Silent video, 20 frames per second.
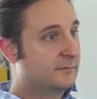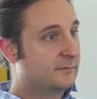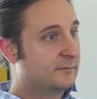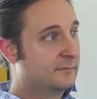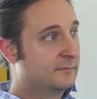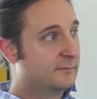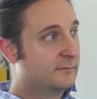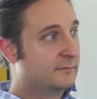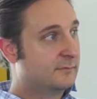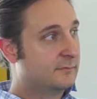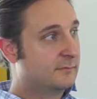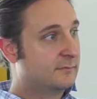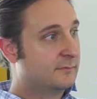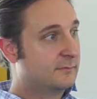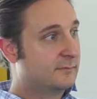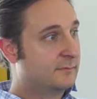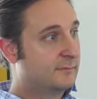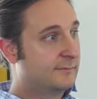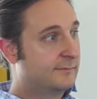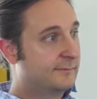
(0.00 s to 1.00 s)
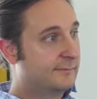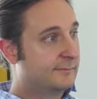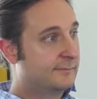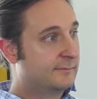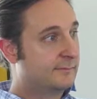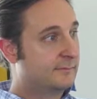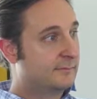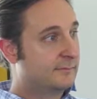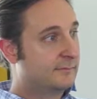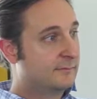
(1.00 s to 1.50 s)

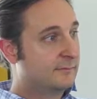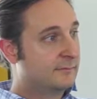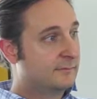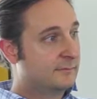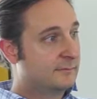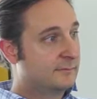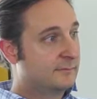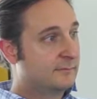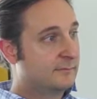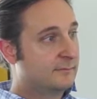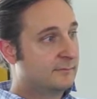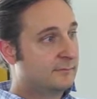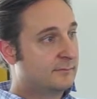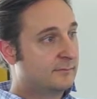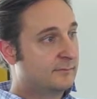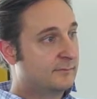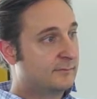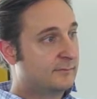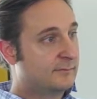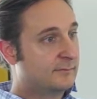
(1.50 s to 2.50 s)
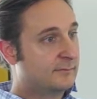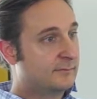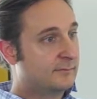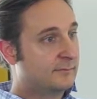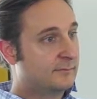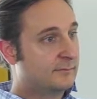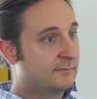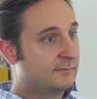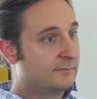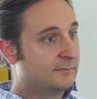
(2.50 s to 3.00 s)

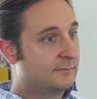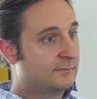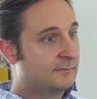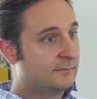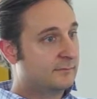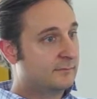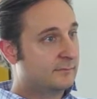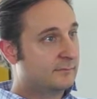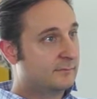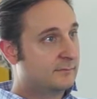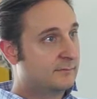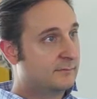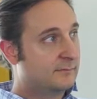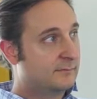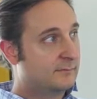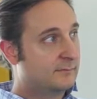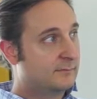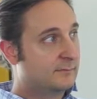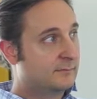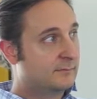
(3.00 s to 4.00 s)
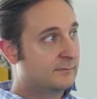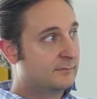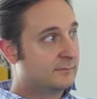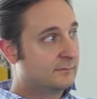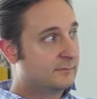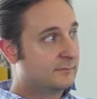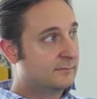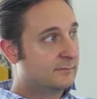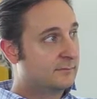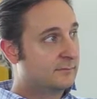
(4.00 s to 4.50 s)

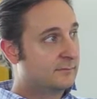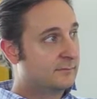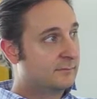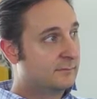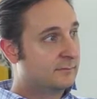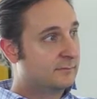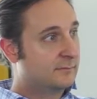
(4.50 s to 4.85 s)
[no speech]